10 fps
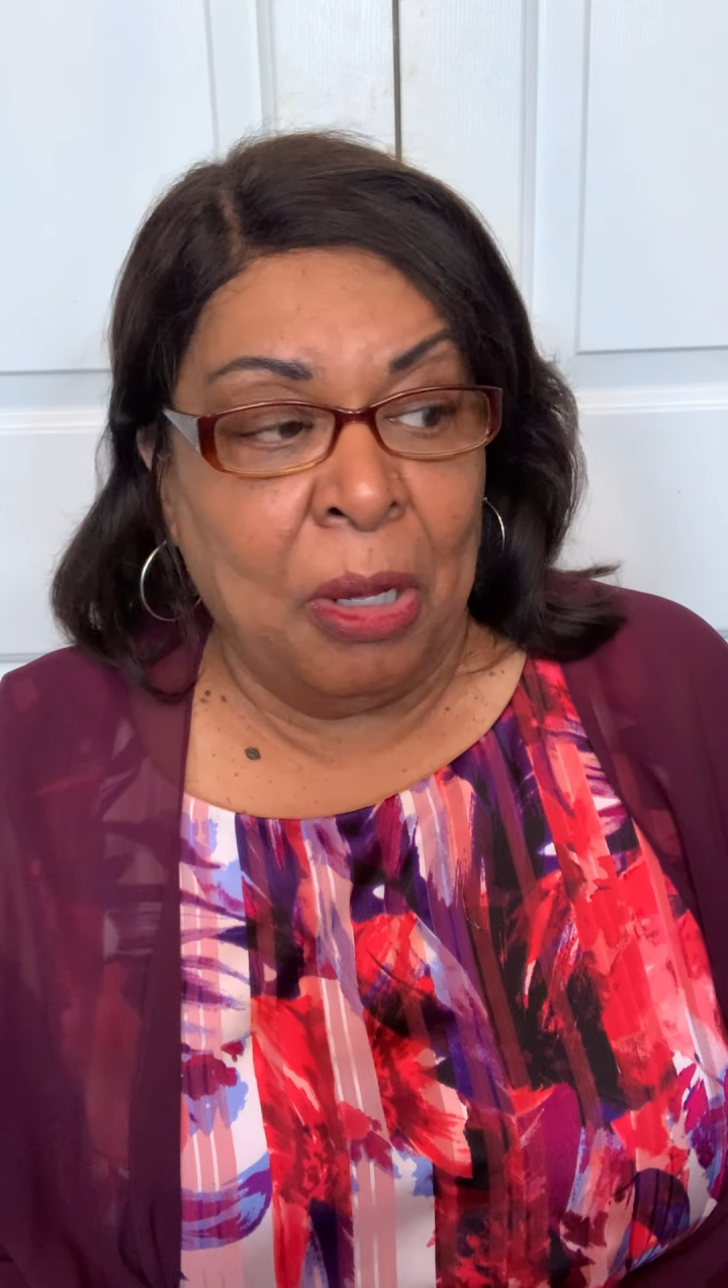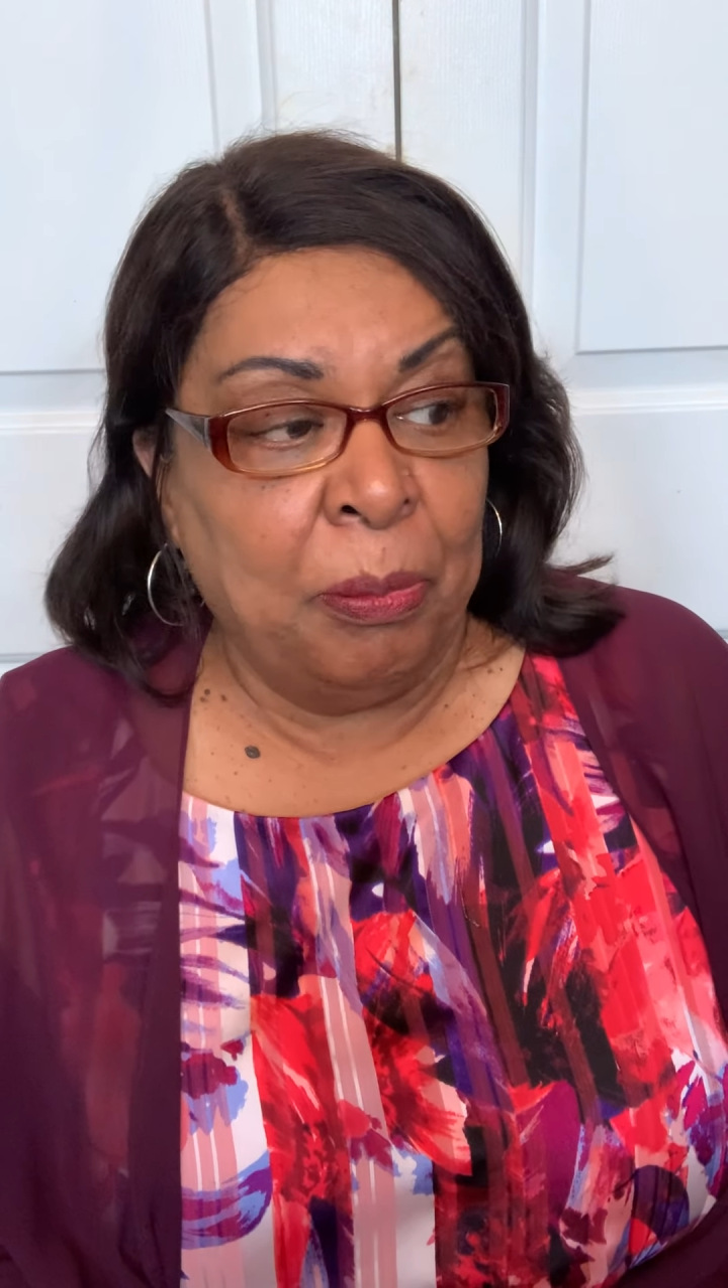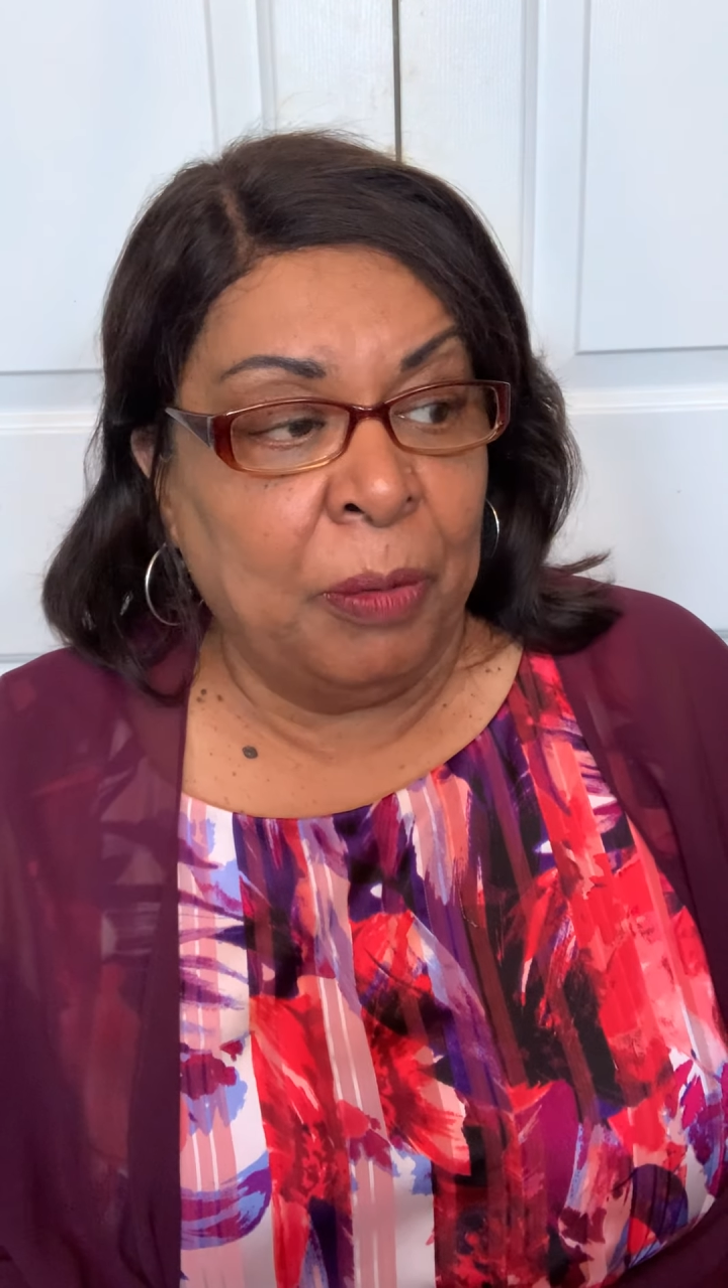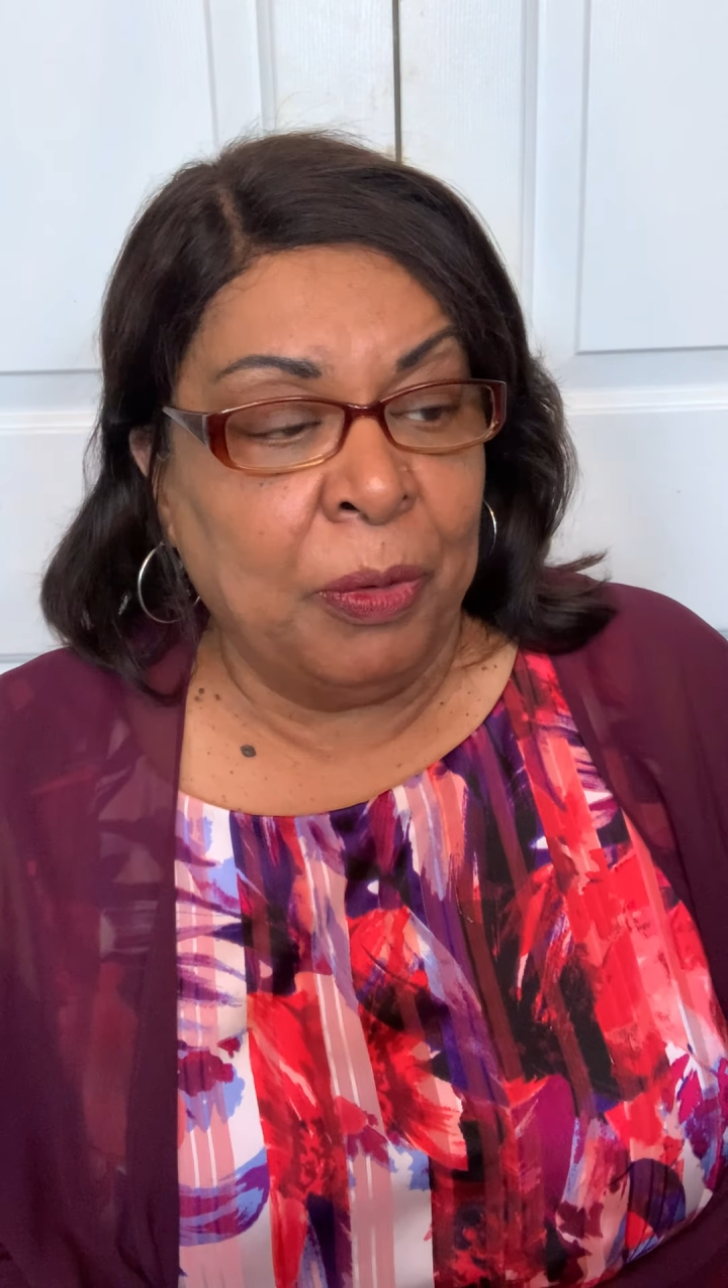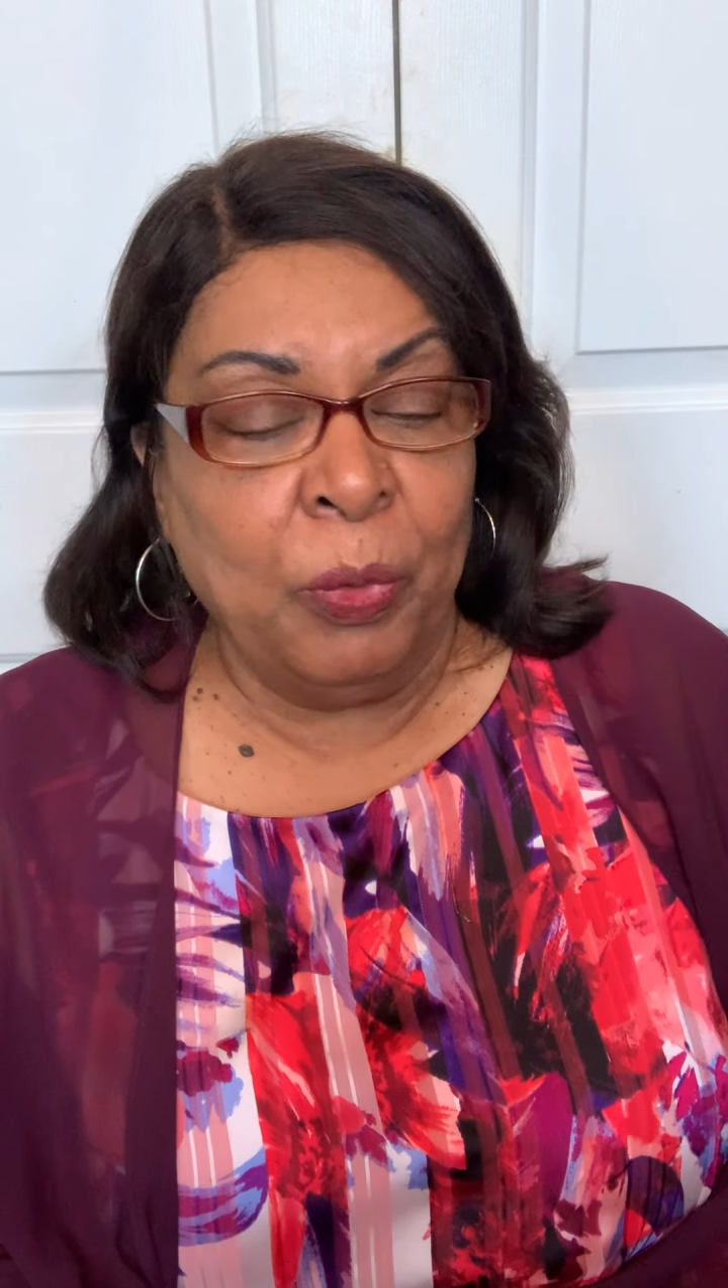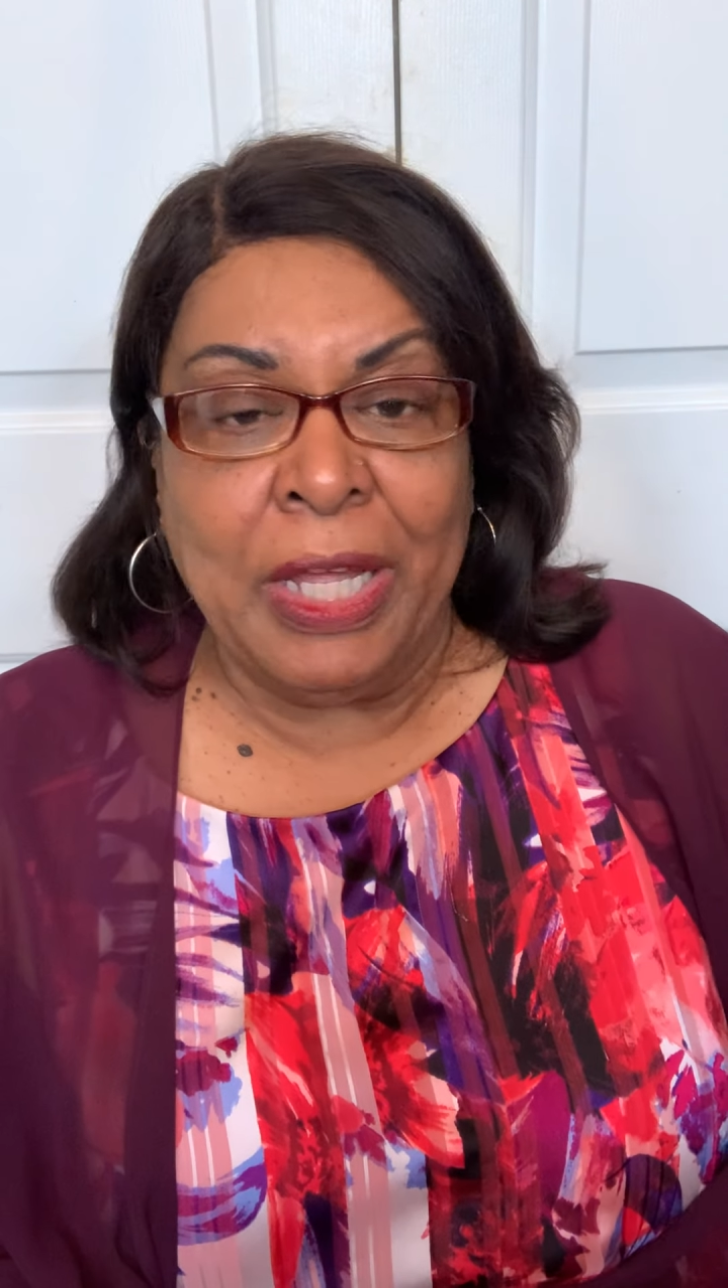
but but we